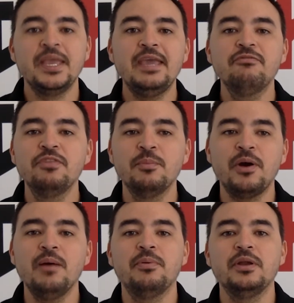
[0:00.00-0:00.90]
If
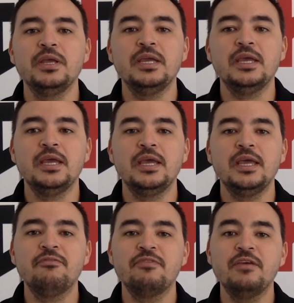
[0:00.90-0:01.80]

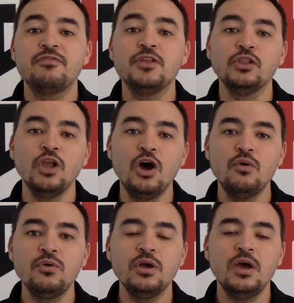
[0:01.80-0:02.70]
the
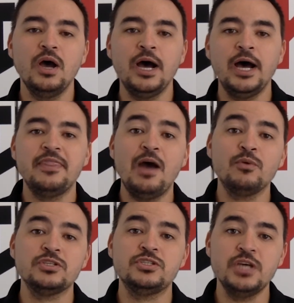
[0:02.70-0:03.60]
loan that
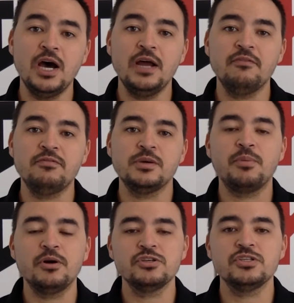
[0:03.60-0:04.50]
was done to
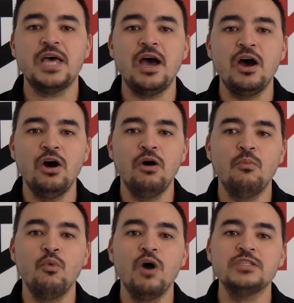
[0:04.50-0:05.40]
purchase that
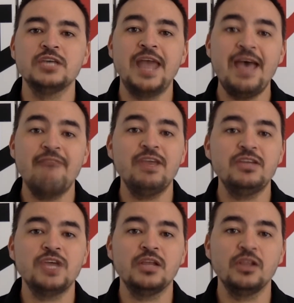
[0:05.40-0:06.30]
home was an
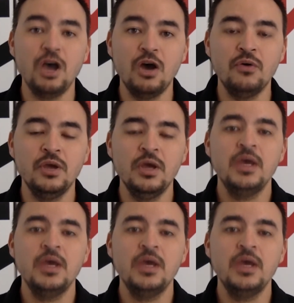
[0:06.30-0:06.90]
FHA loan,